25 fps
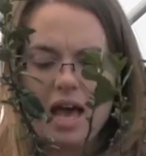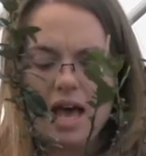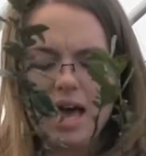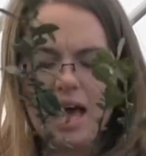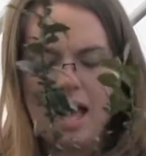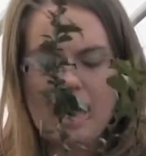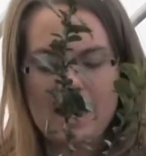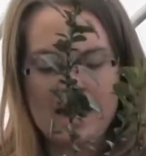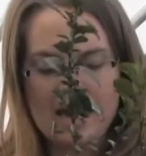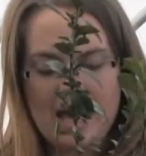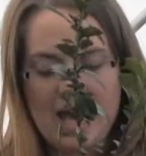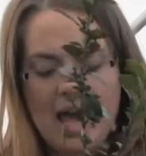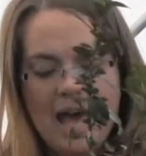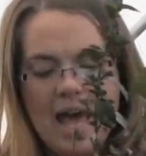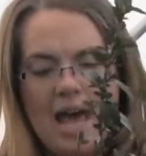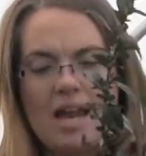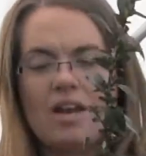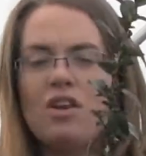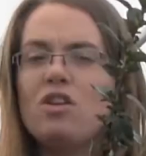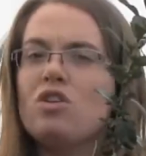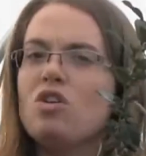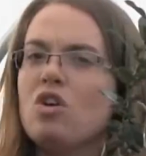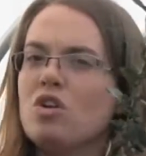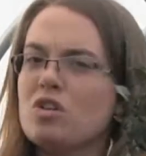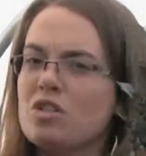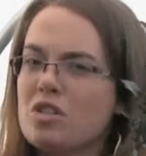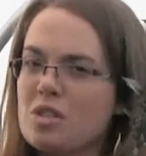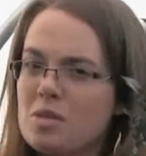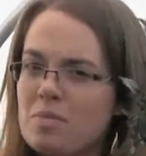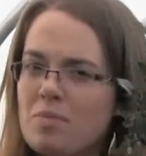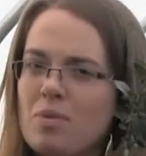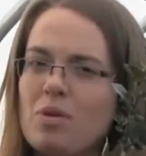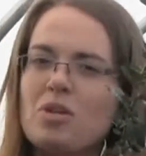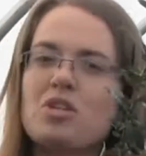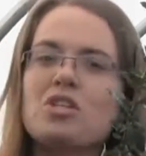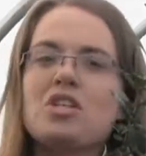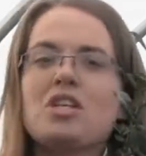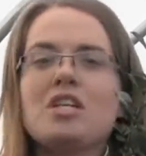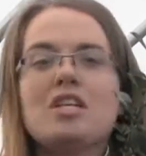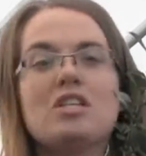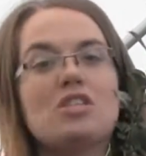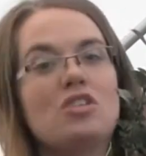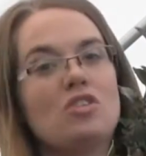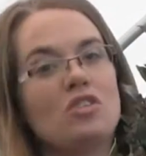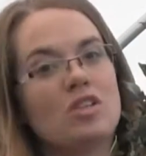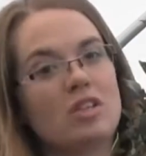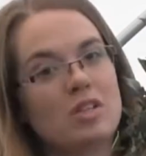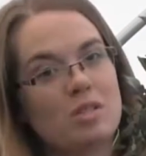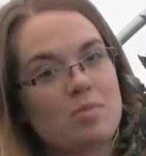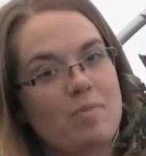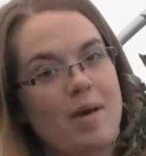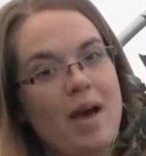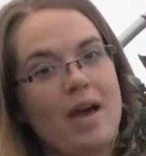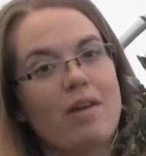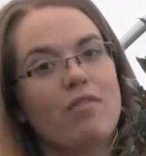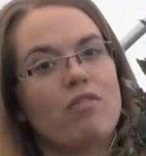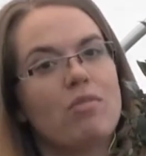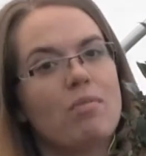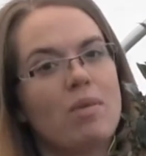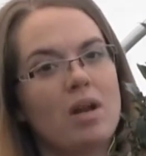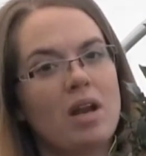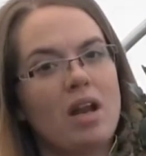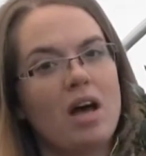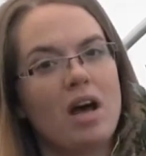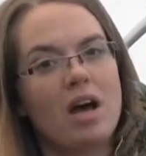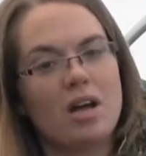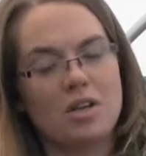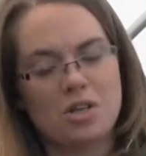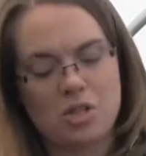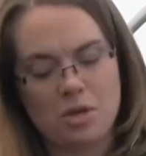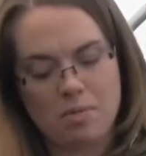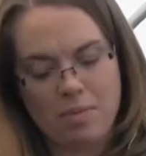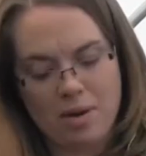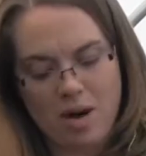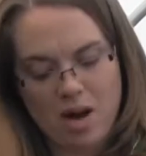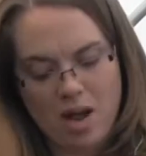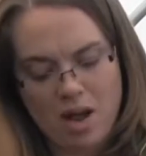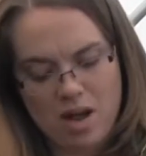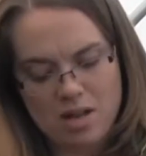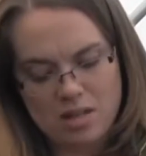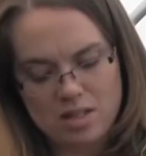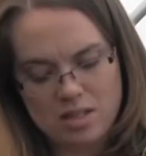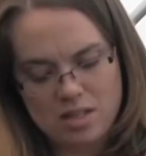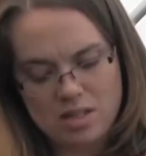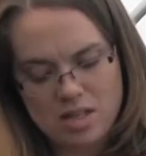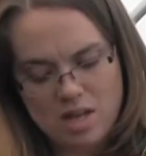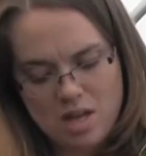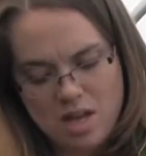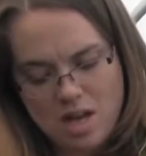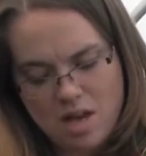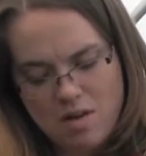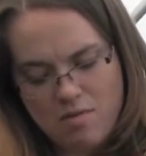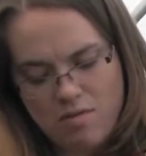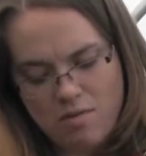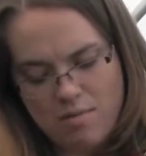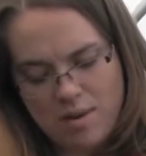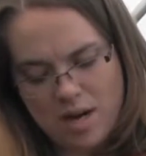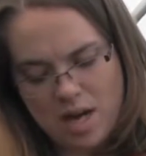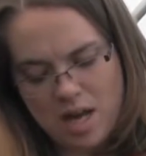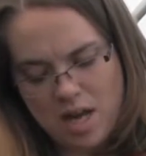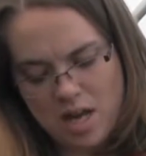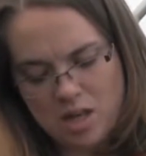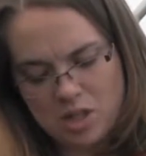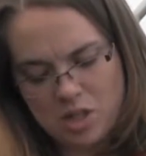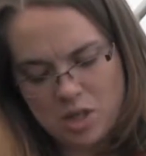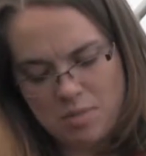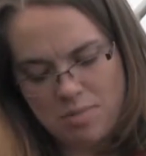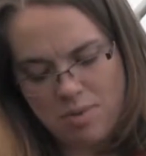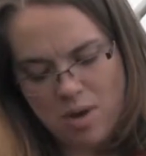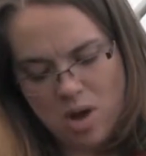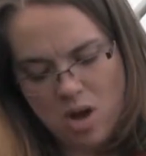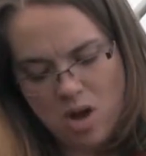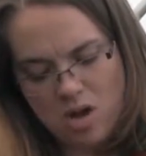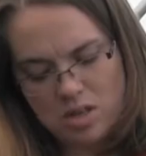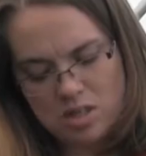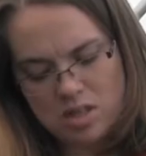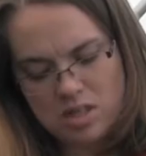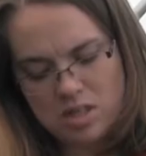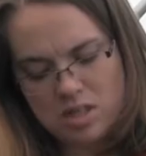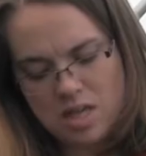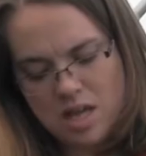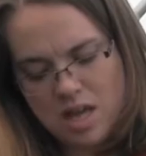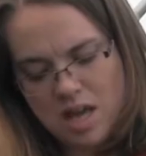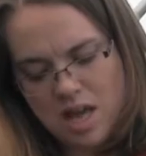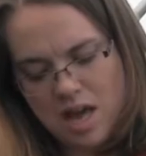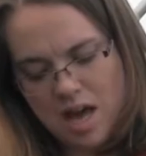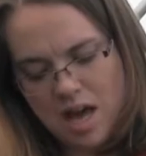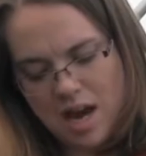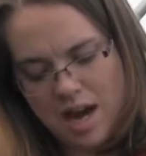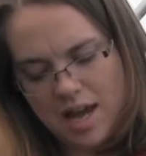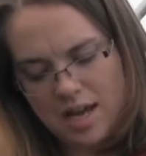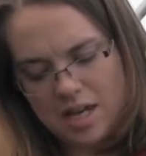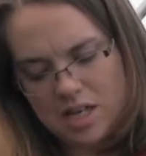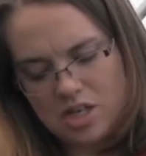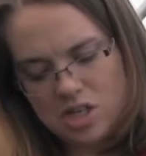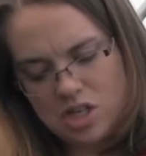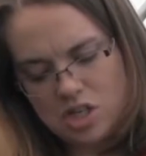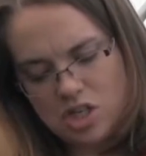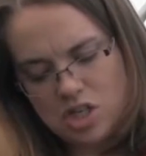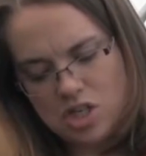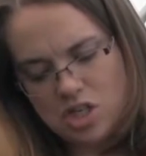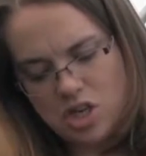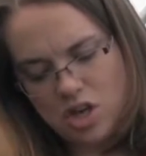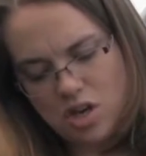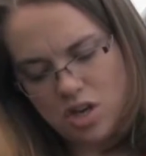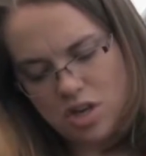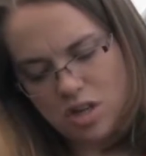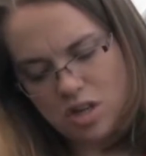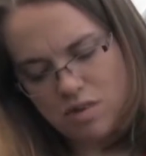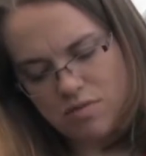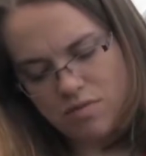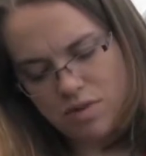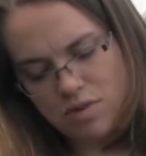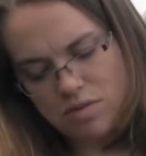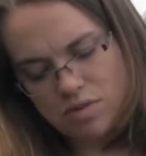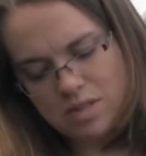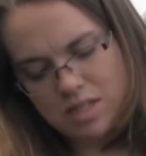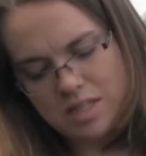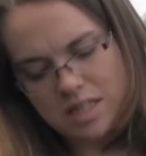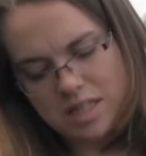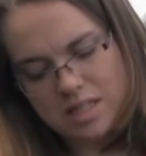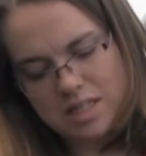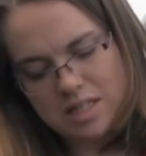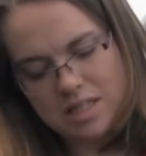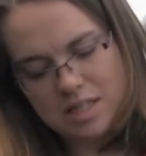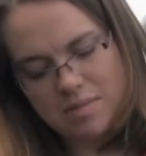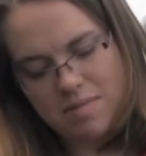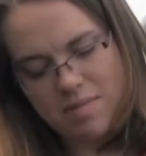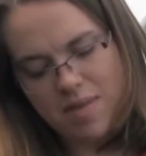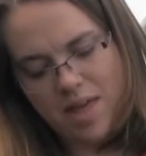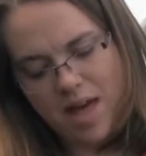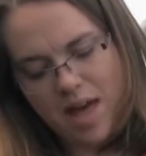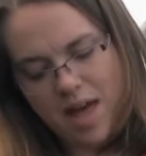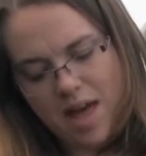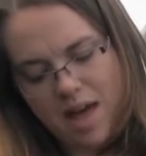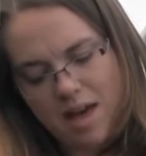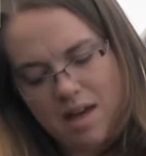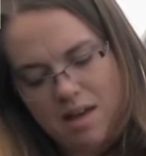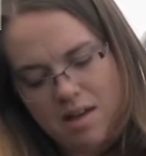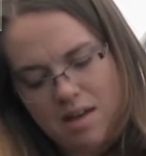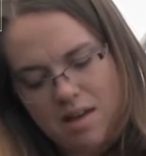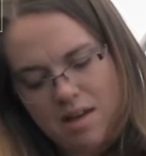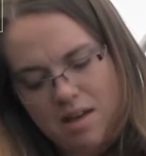Again, not as bushy as you'd expect from a larger plant, from a larger pot, and I can just show you the root system there,